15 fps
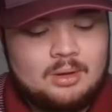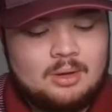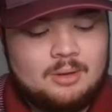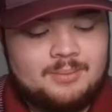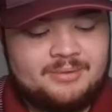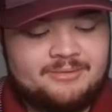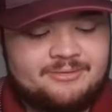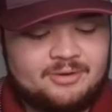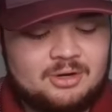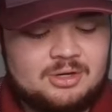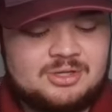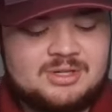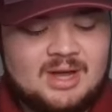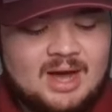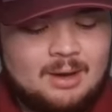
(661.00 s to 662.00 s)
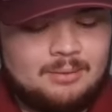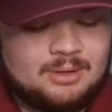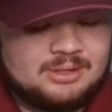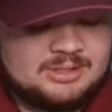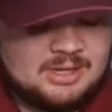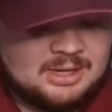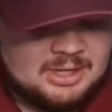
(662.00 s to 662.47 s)
But first, I want
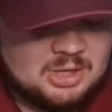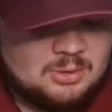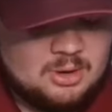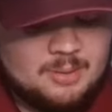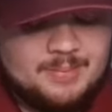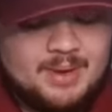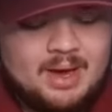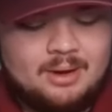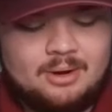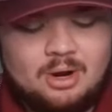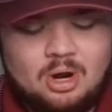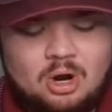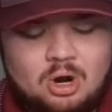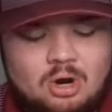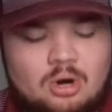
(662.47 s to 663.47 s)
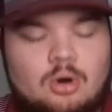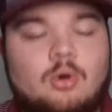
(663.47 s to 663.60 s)
to tell you about our